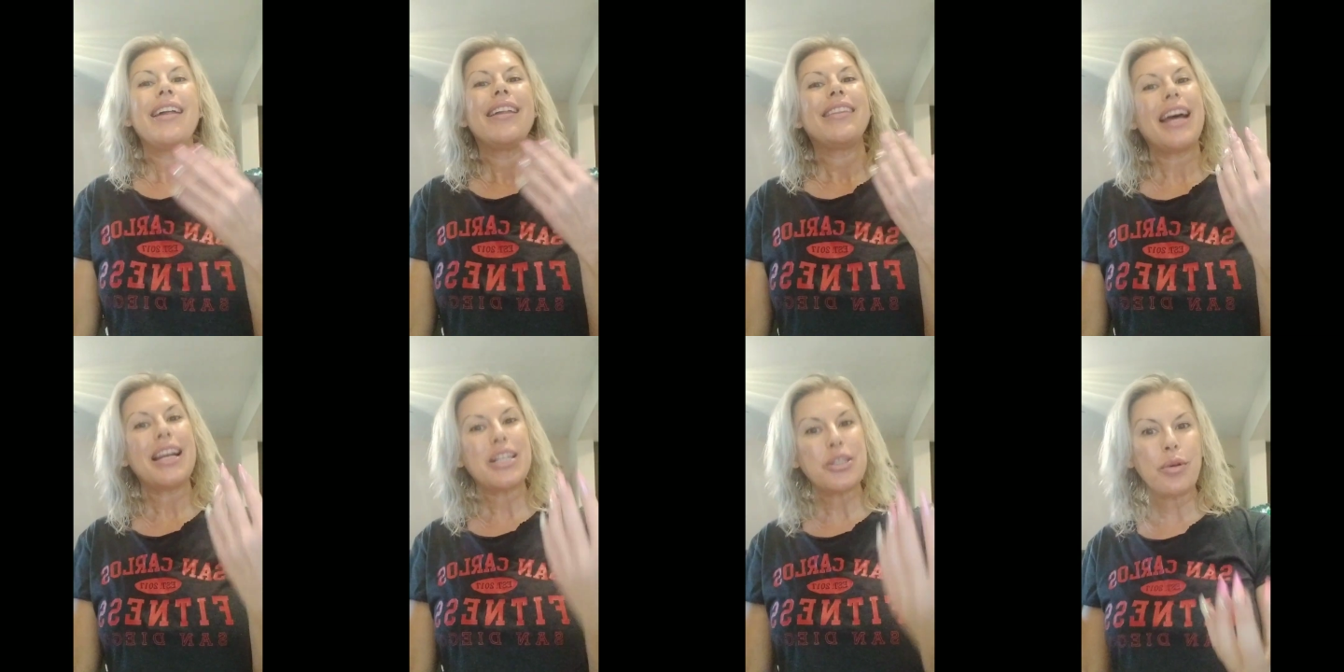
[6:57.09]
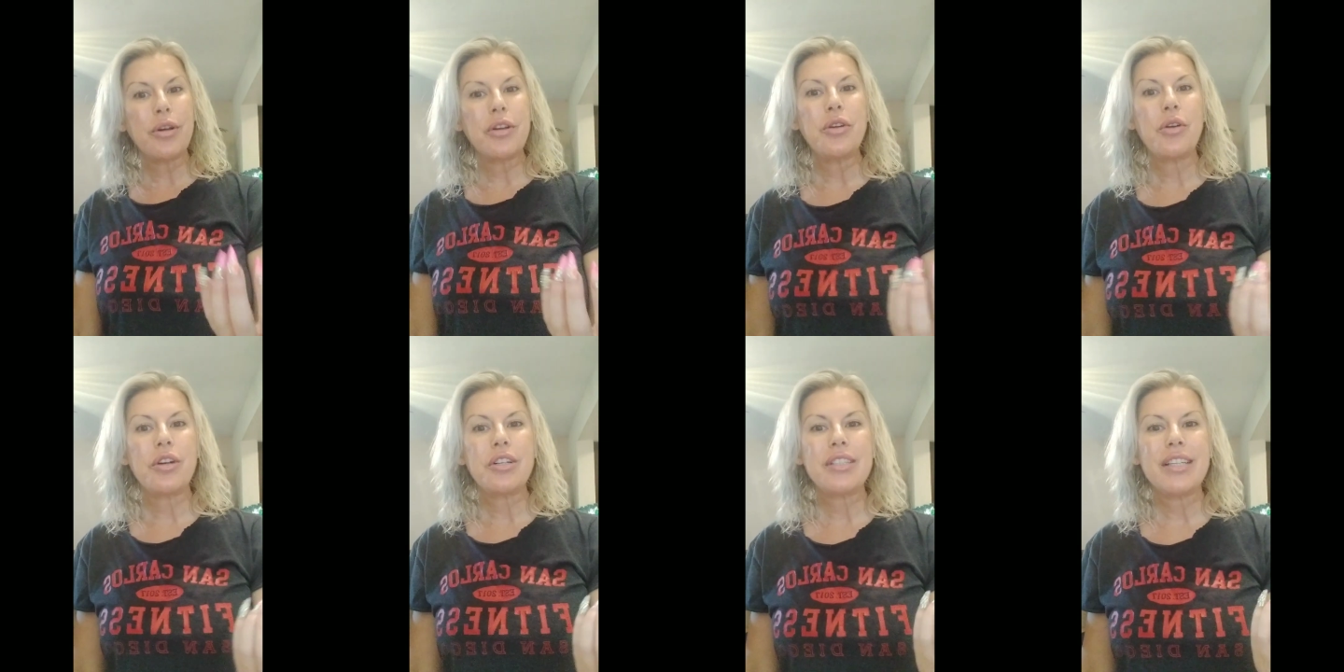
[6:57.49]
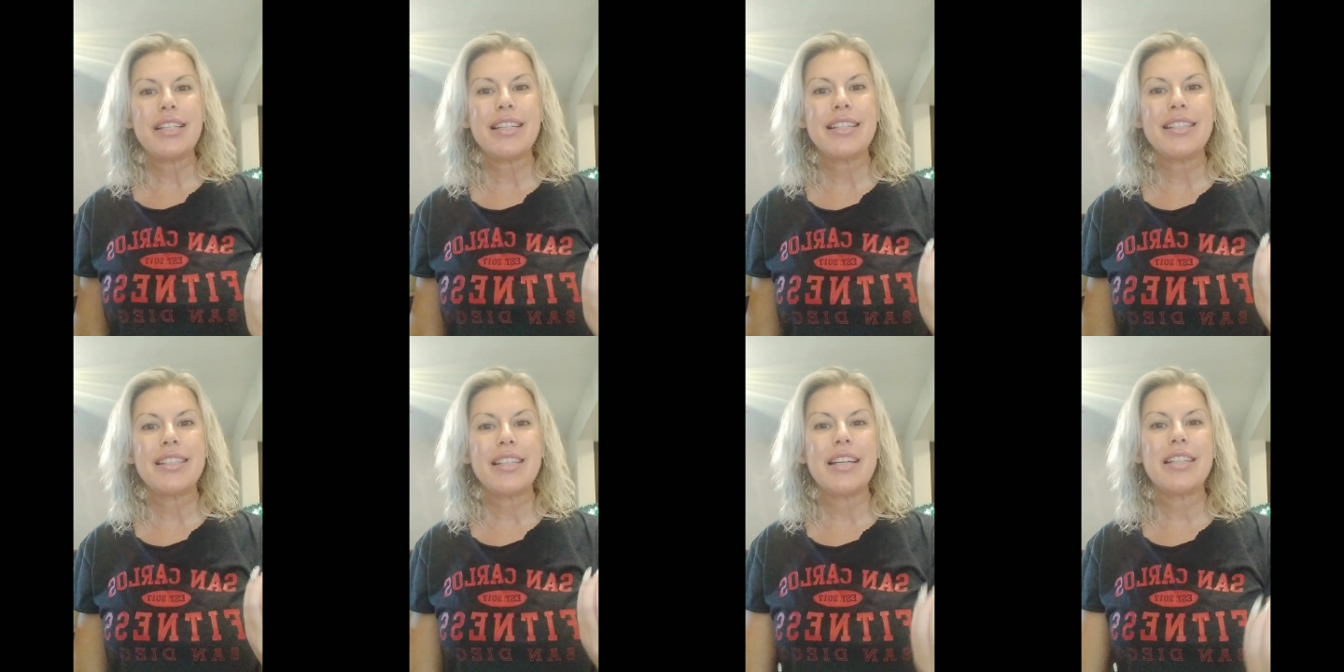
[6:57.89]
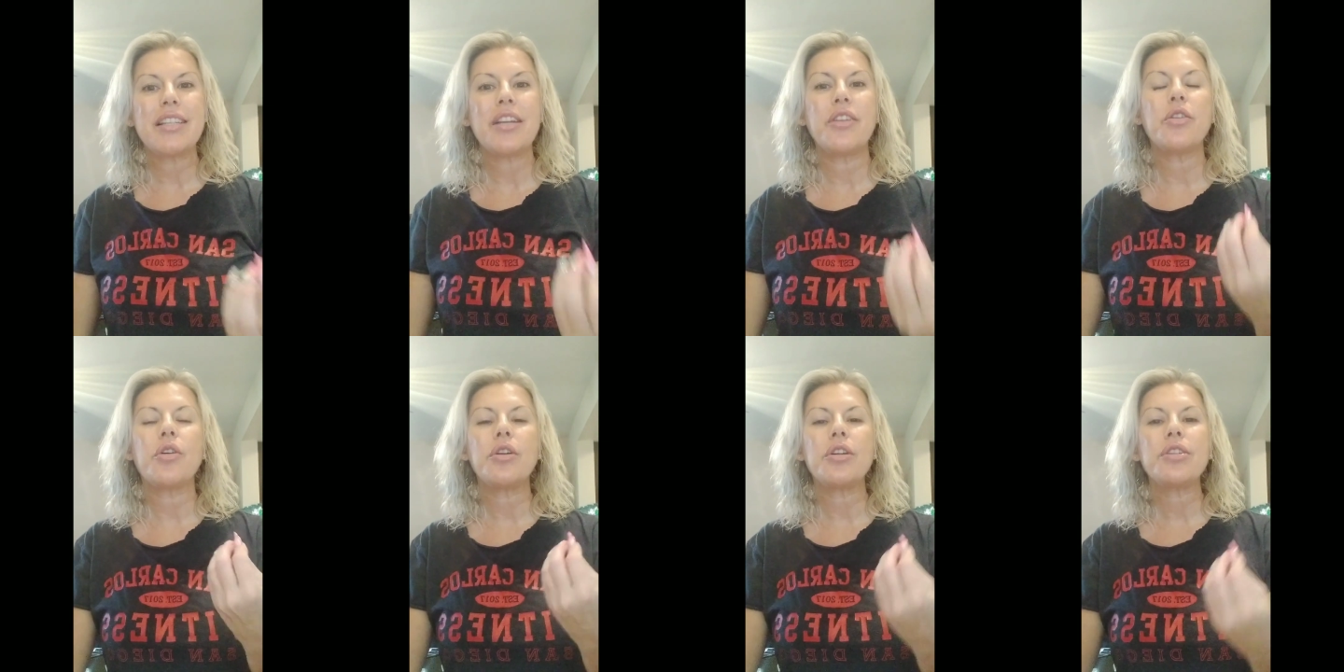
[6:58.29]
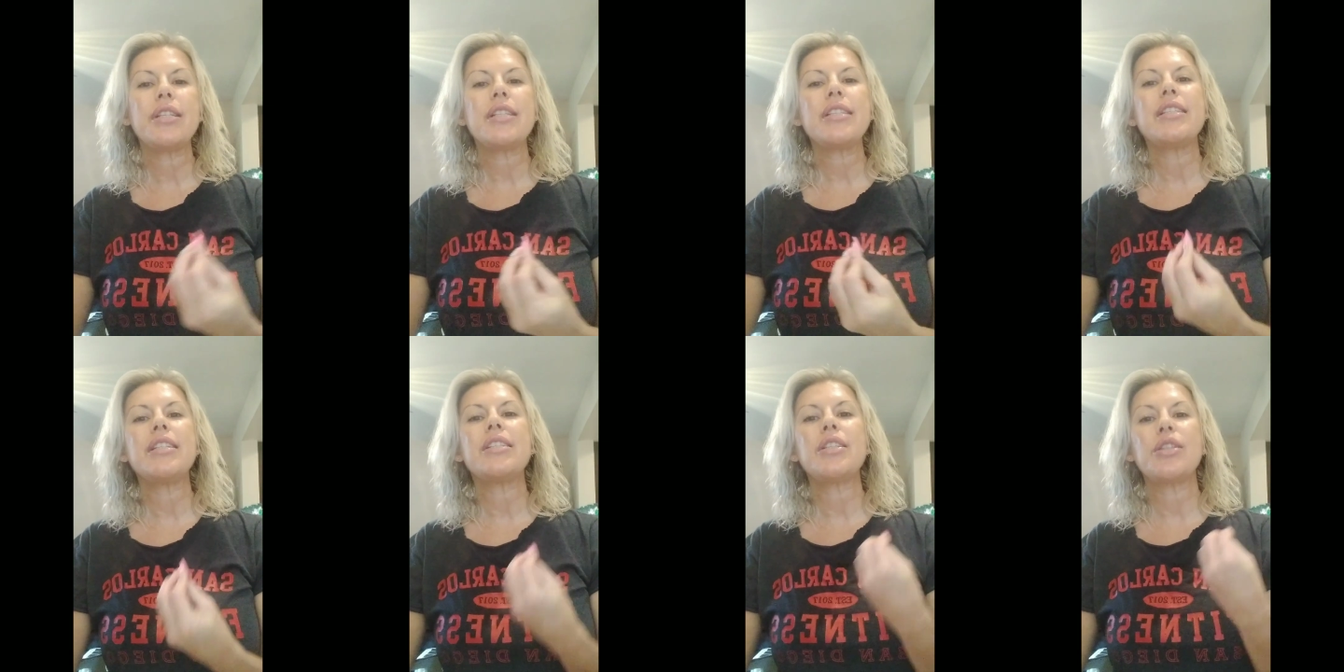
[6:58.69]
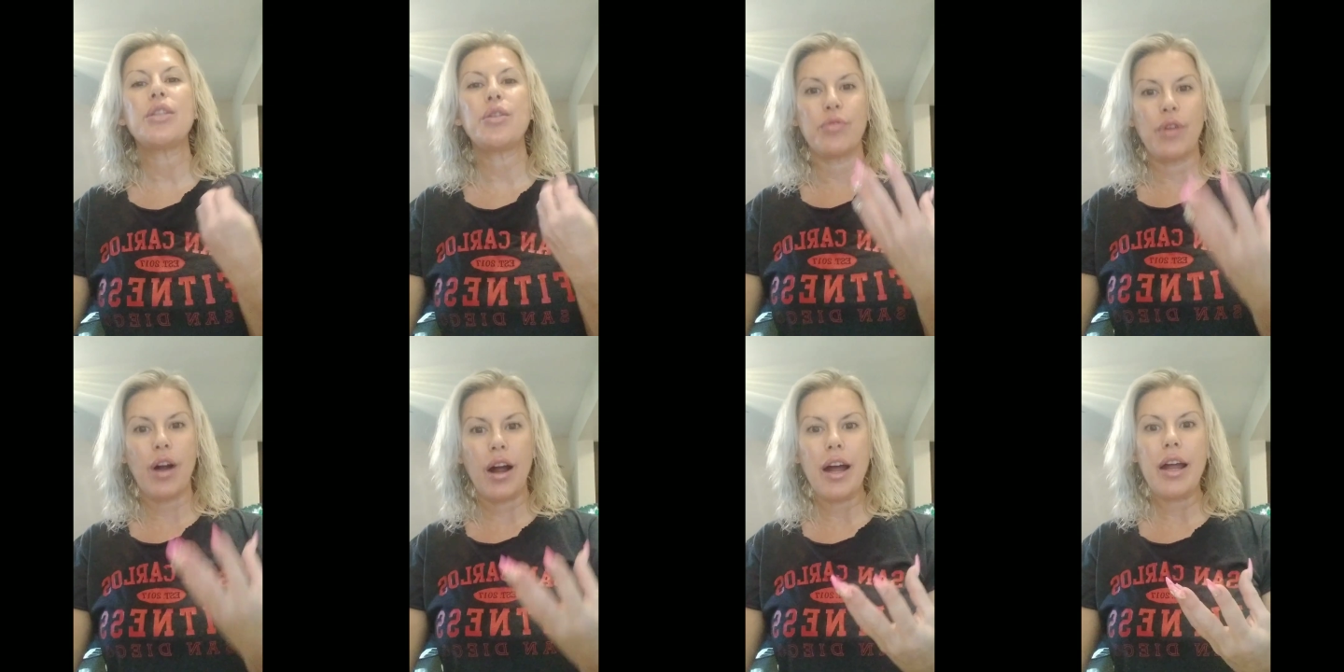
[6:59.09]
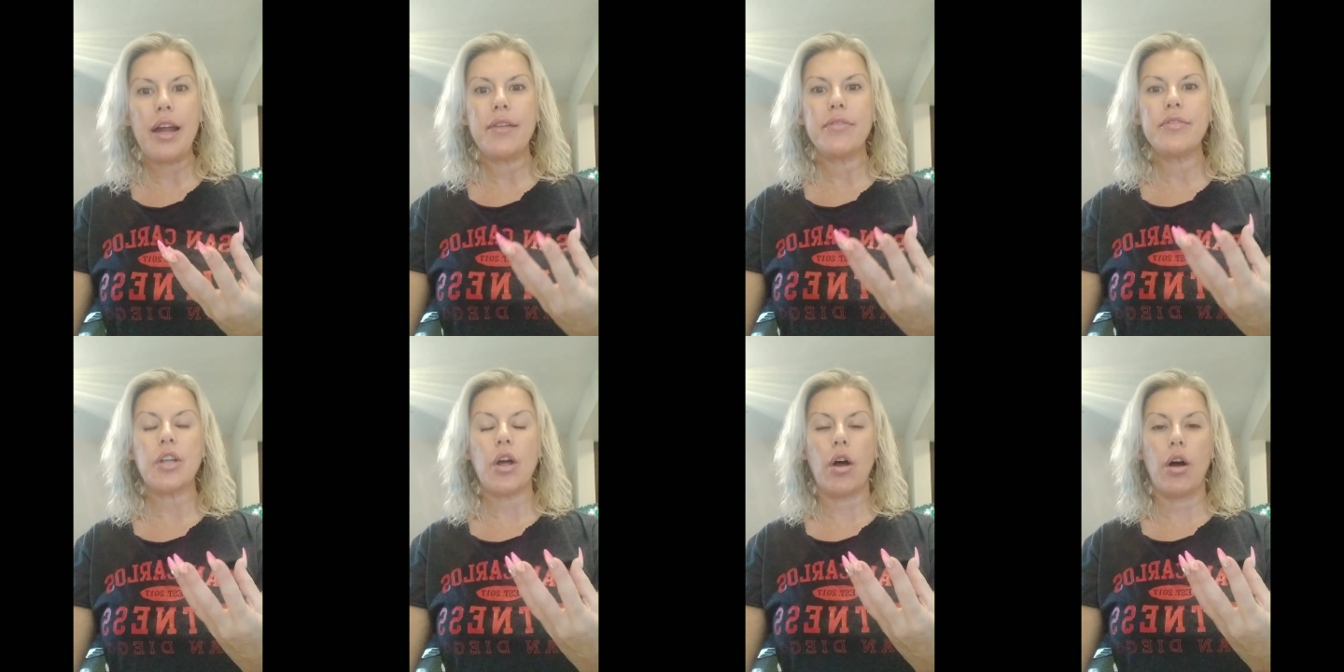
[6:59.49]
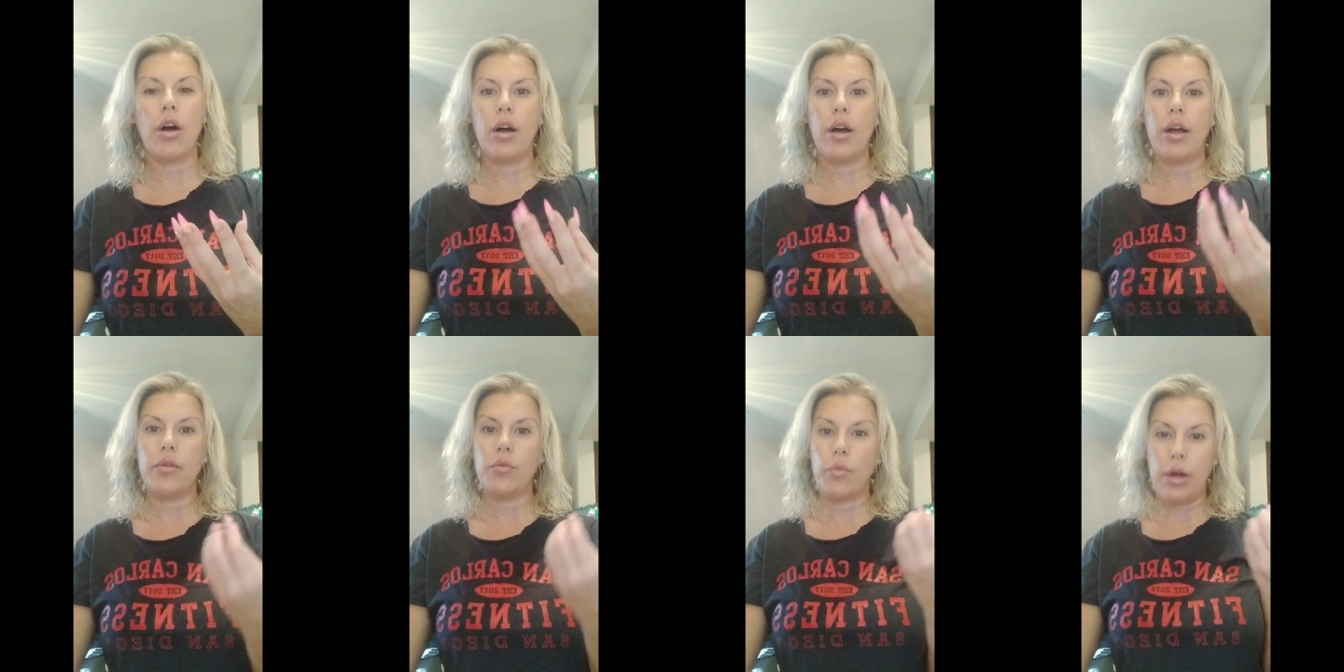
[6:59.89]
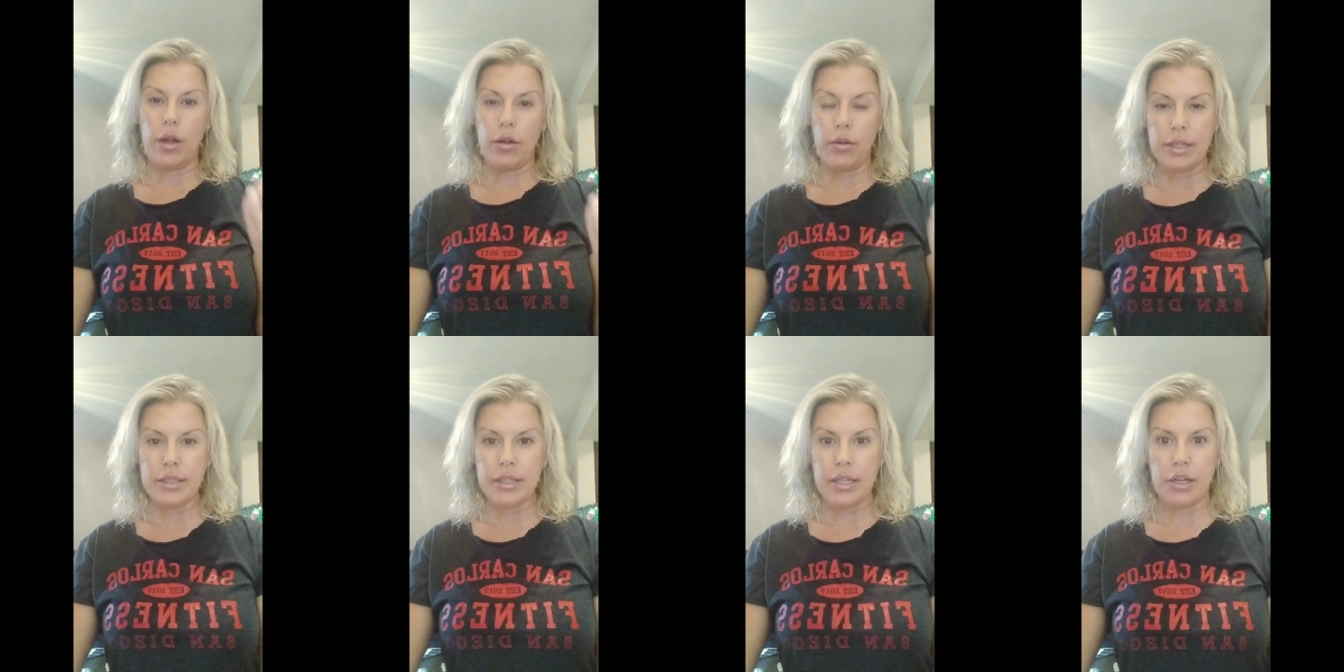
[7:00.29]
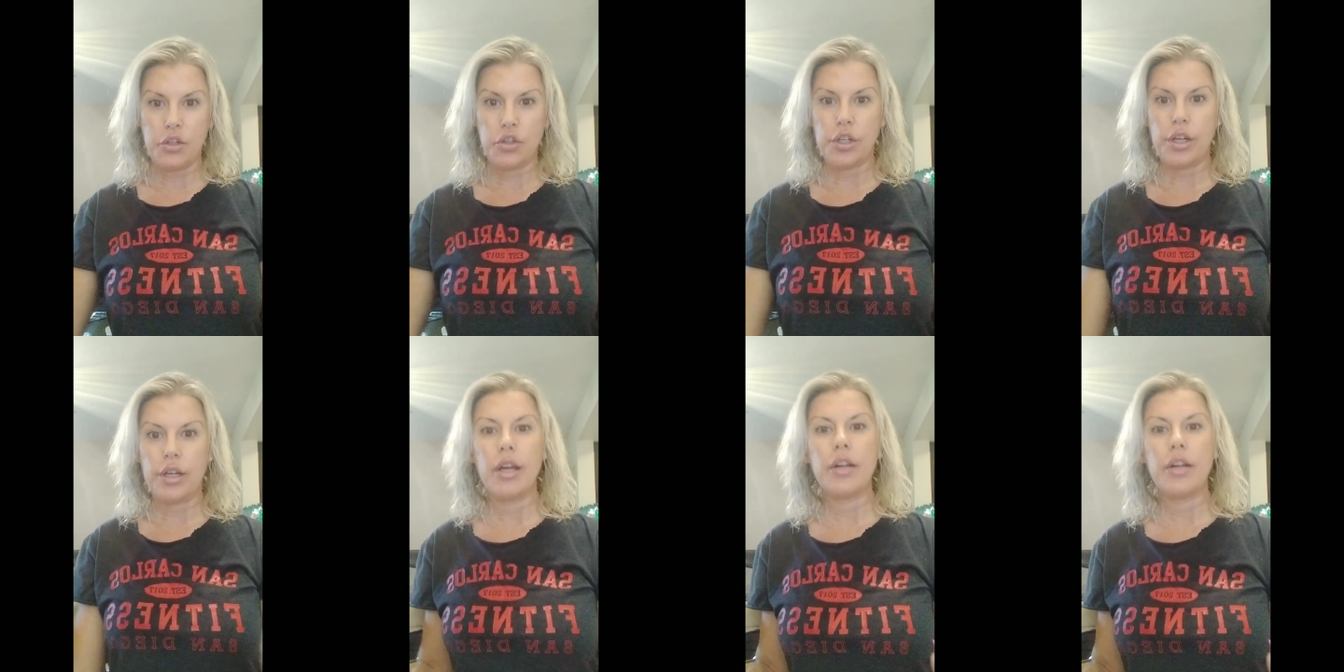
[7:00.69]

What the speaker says: That's what a narcissist does. A narcissist thrives on, attention.